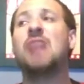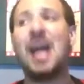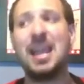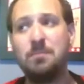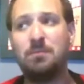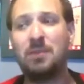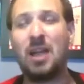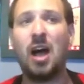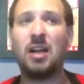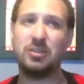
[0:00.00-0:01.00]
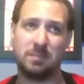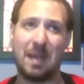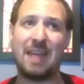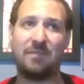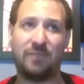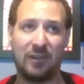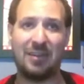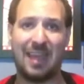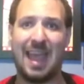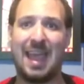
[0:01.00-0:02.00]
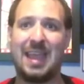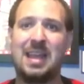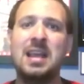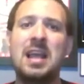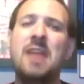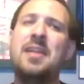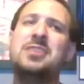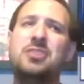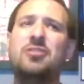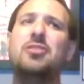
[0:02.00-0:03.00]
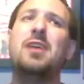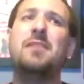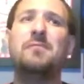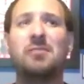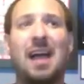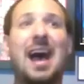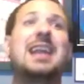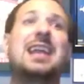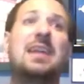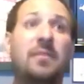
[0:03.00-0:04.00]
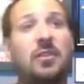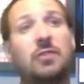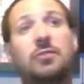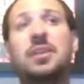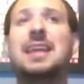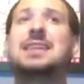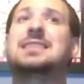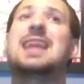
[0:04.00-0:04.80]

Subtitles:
Like Conker's Bad Fur Day, they do a variety of a few things.